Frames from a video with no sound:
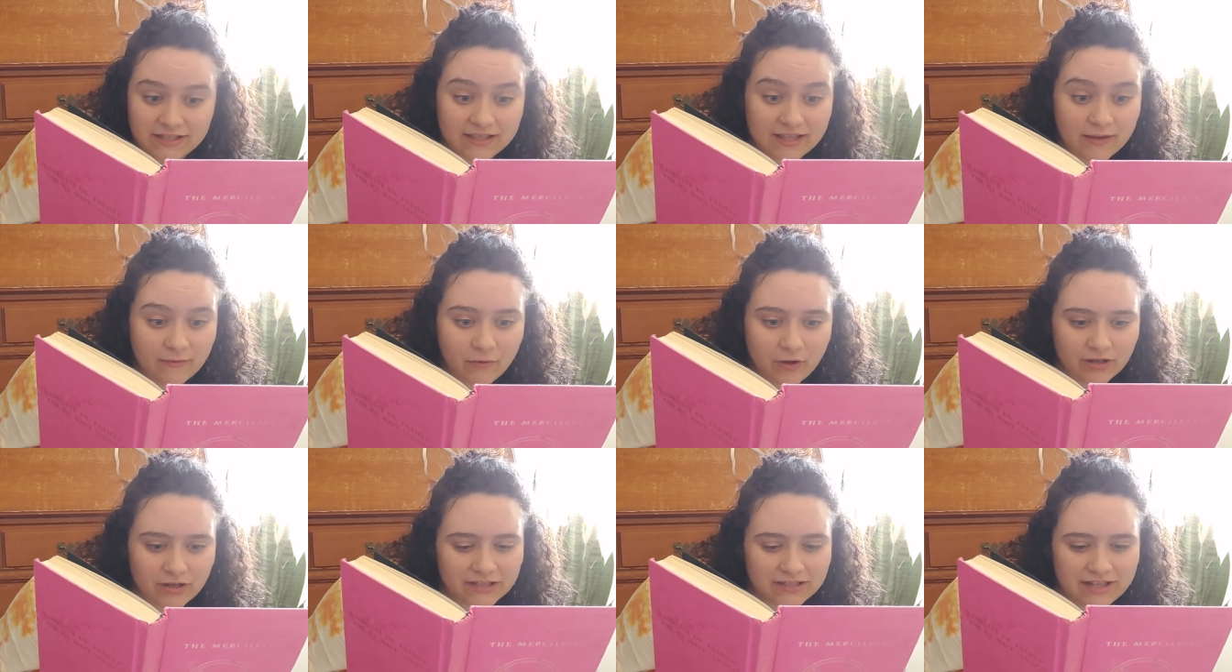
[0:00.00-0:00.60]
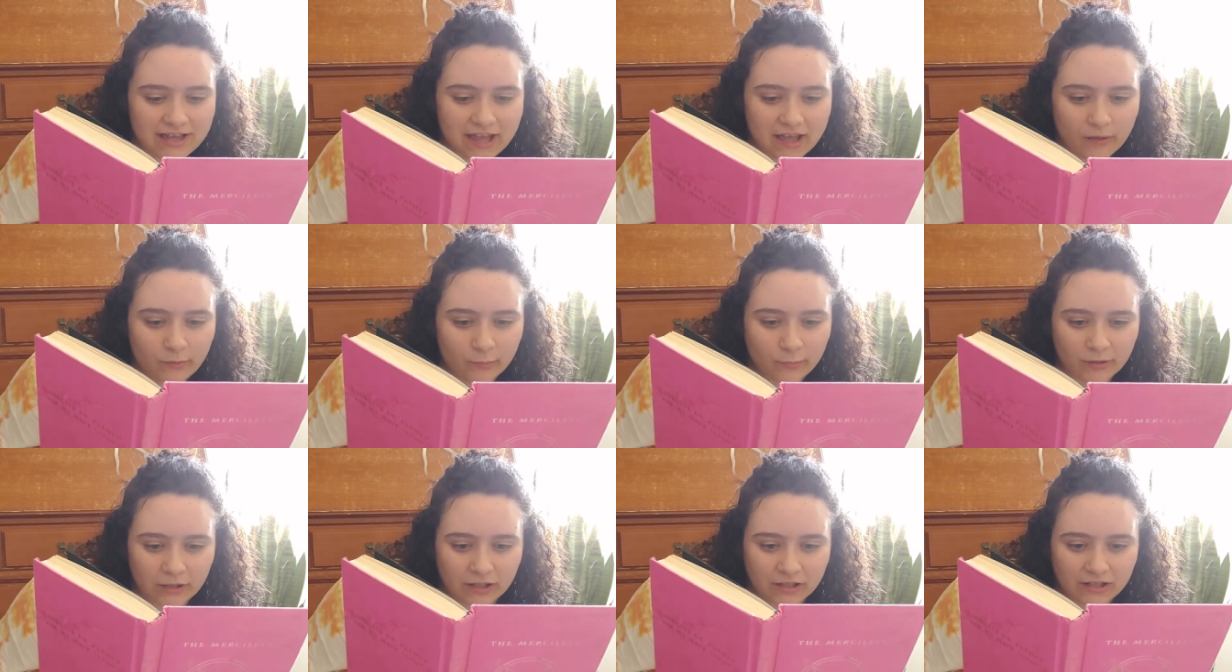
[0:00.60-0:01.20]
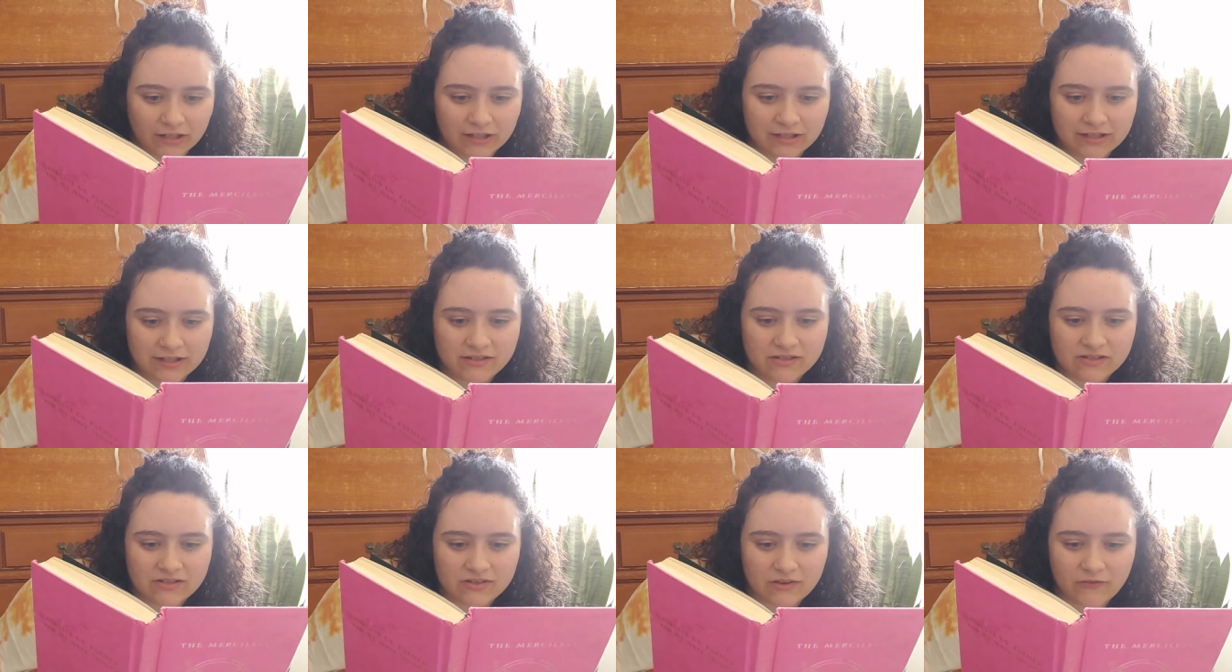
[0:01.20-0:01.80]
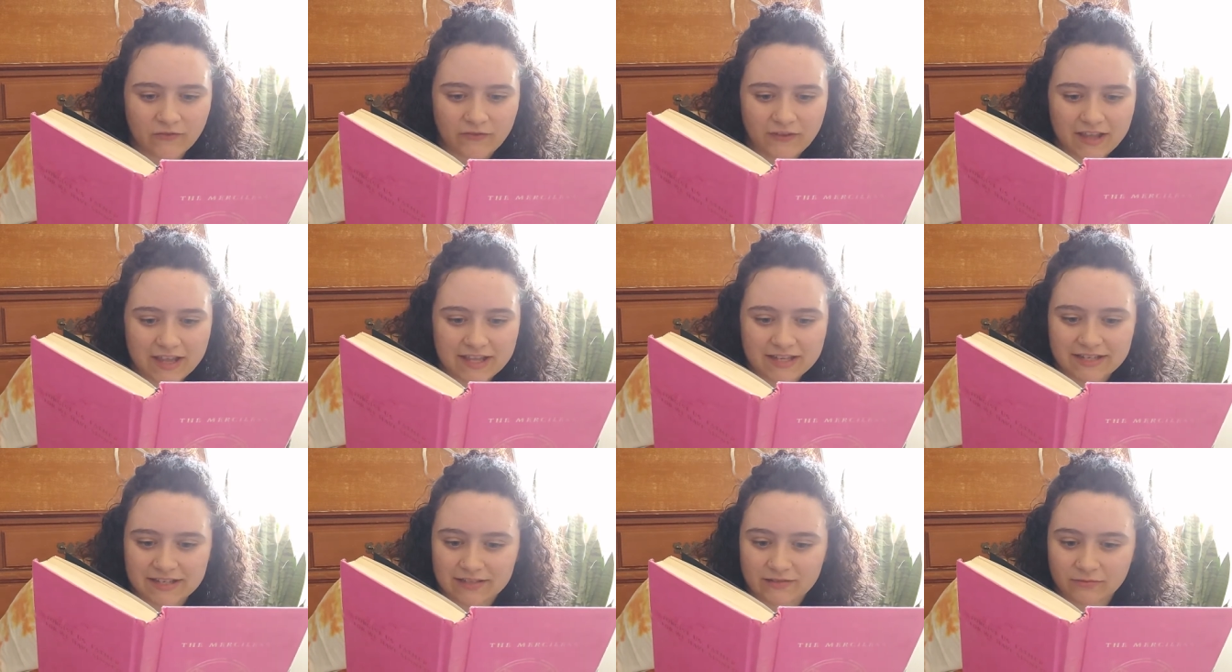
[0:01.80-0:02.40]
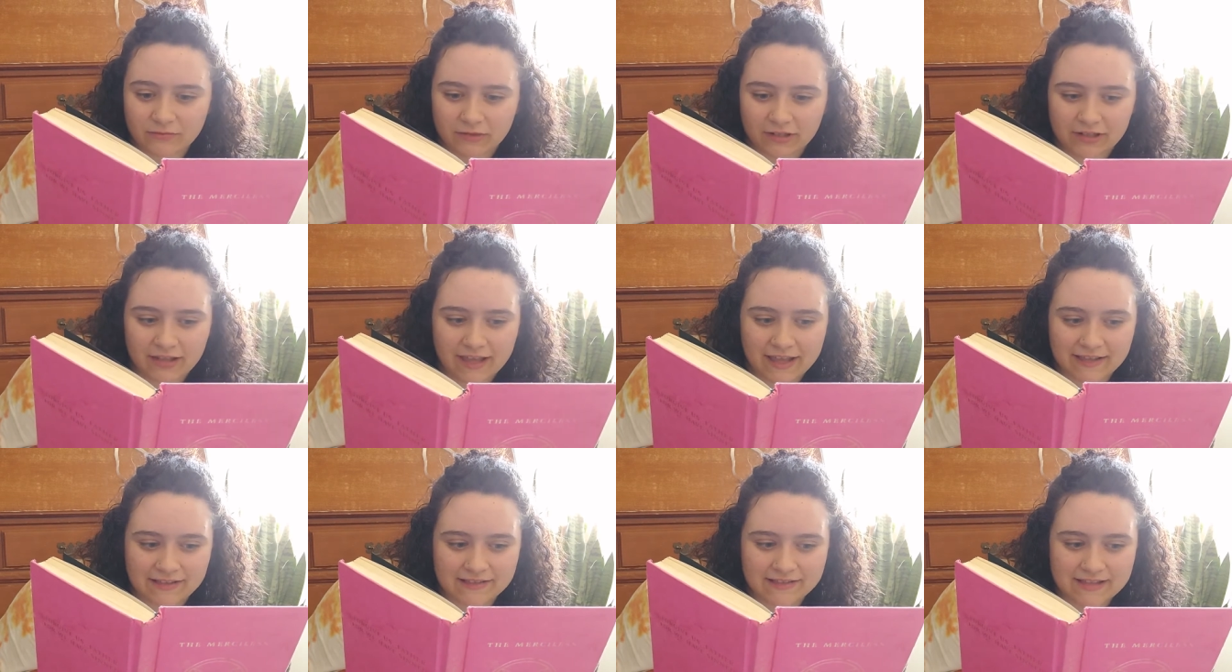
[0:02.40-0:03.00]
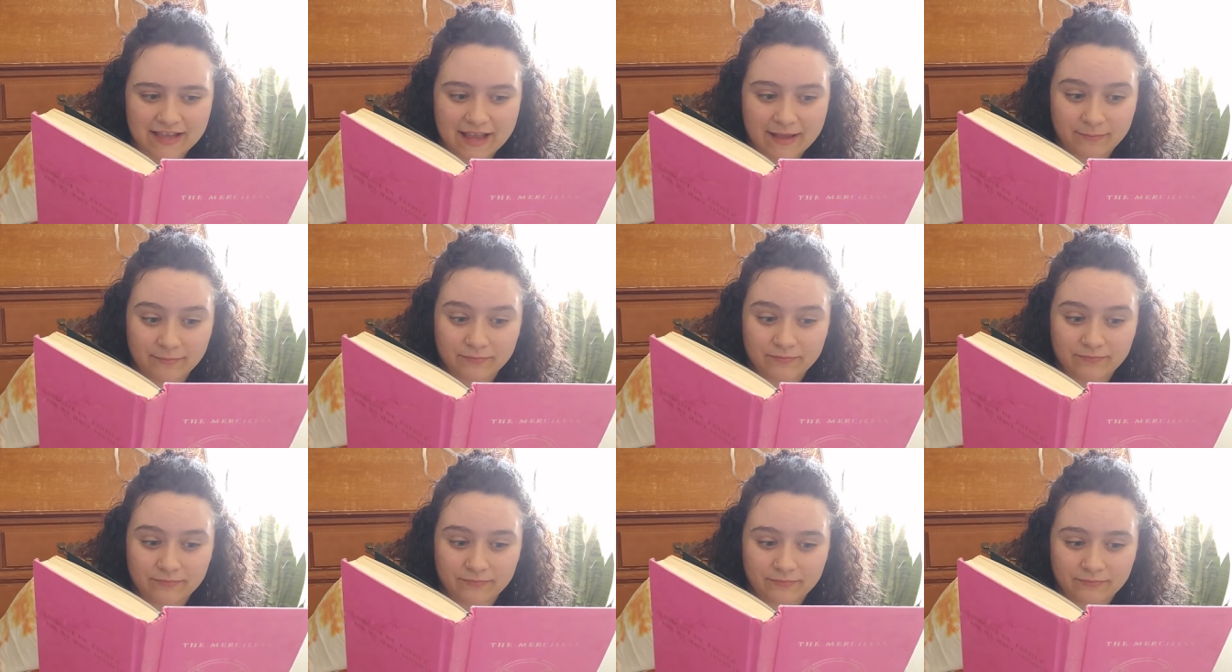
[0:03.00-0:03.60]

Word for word: They wanted to help her. Sophia didn't realize that